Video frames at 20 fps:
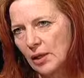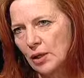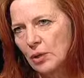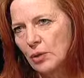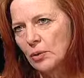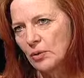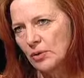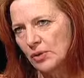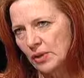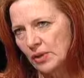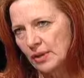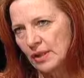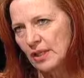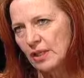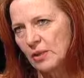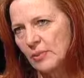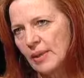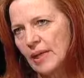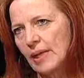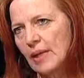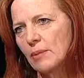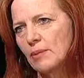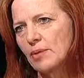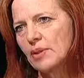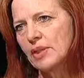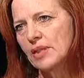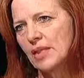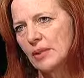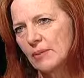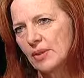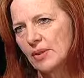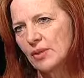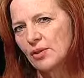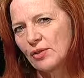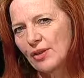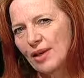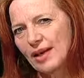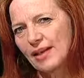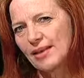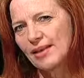You also need to be able to
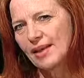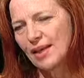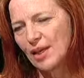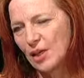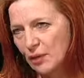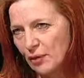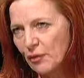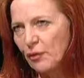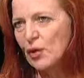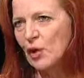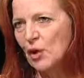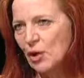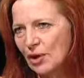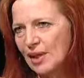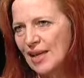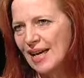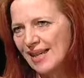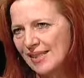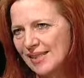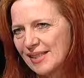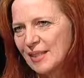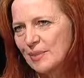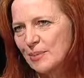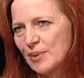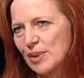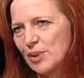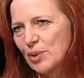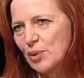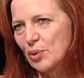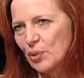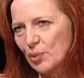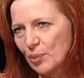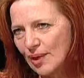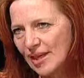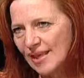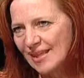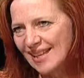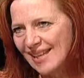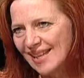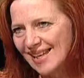demonstrate that you've got customers
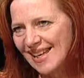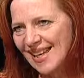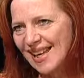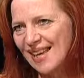already